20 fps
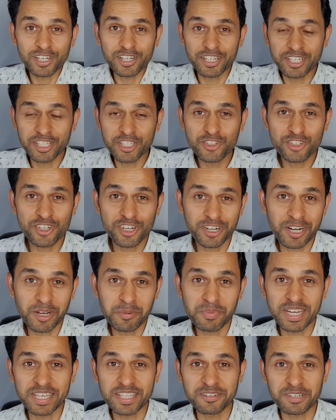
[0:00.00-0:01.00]
also learning
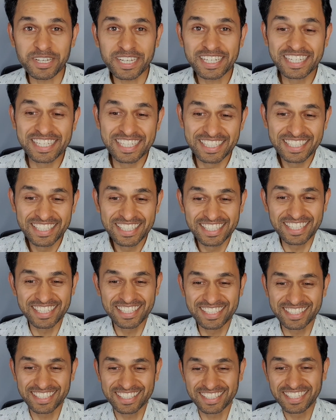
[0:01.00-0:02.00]
Instagram, by the way.
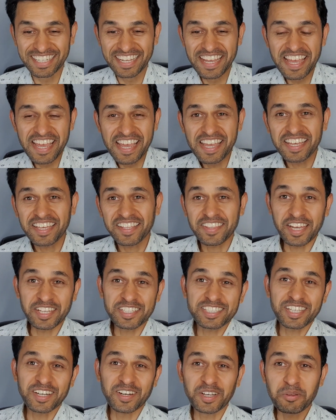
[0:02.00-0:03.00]

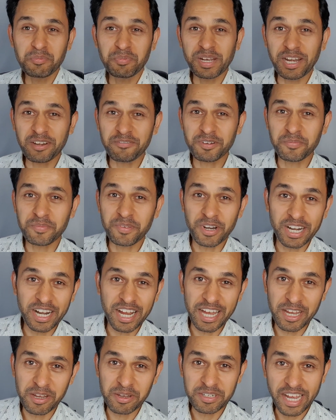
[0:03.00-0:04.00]
That's the only platform
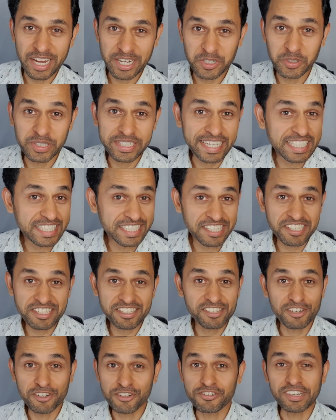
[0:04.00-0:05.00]
where I don't
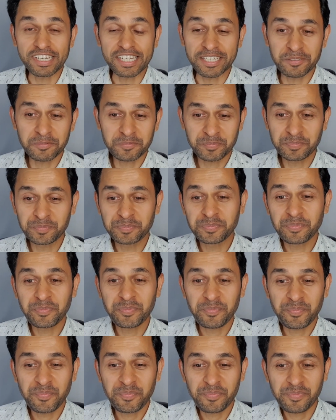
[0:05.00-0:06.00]
exist, literally.
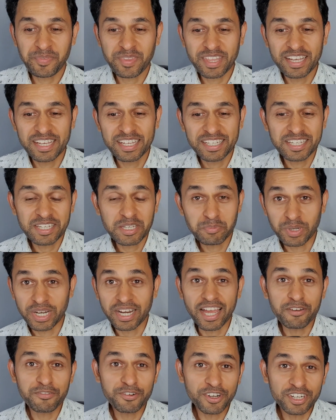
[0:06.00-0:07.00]

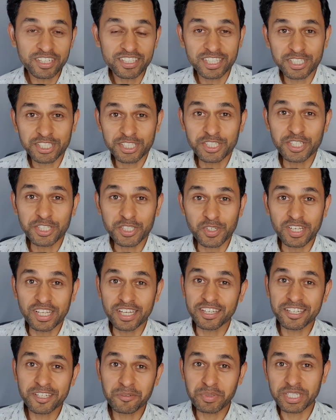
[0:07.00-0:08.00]
But I've heard that you need to
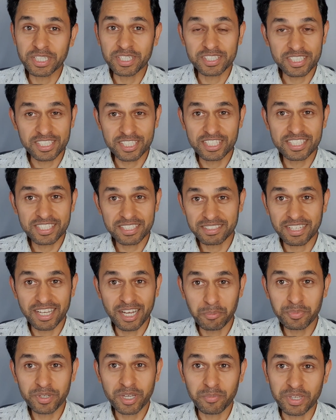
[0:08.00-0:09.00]
learn it because
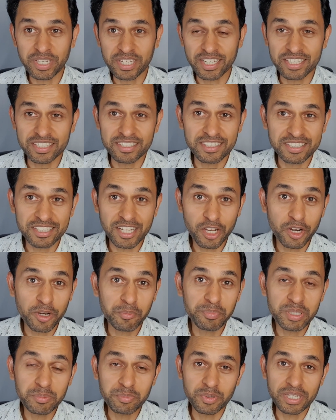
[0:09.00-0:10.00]
it's upcoming and there's a
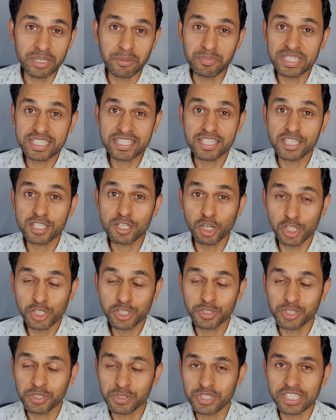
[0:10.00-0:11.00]
lot of people in business
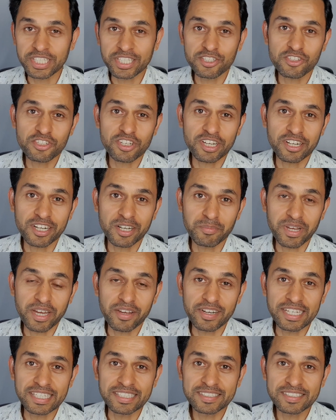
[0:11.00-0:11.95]
also using Instagram